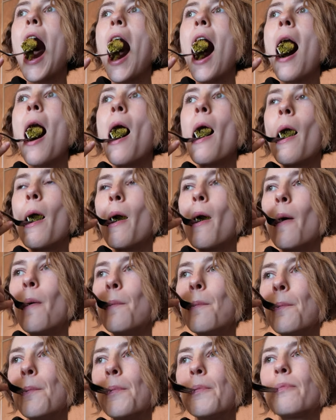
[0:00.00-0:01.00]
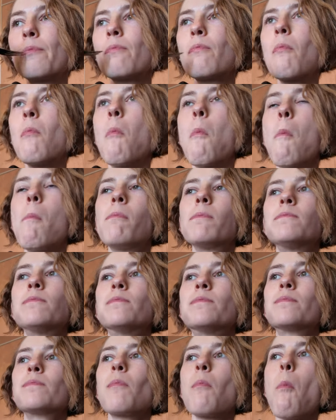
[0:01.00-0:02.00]
the light hand drip to go
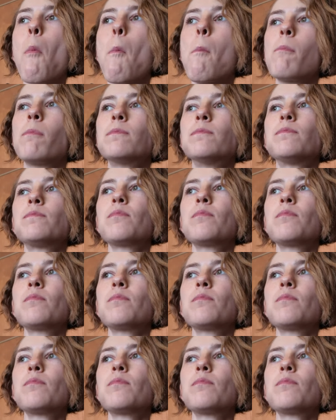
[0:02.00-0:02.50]
with it because it